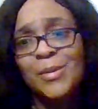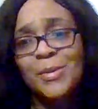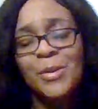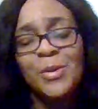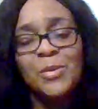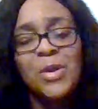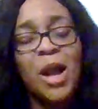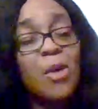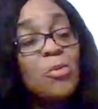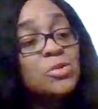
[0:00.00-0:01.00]
You know,
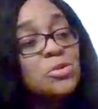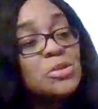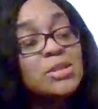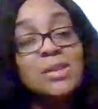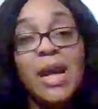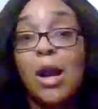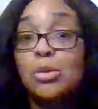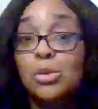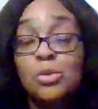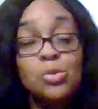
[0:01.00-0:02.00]
I want you to see
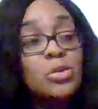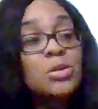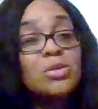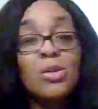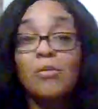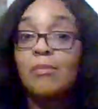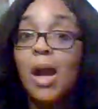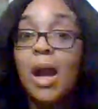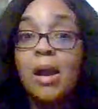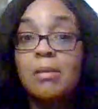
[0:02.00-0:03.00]
how you, within your
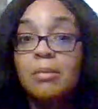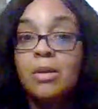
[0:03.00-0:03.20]
vibe,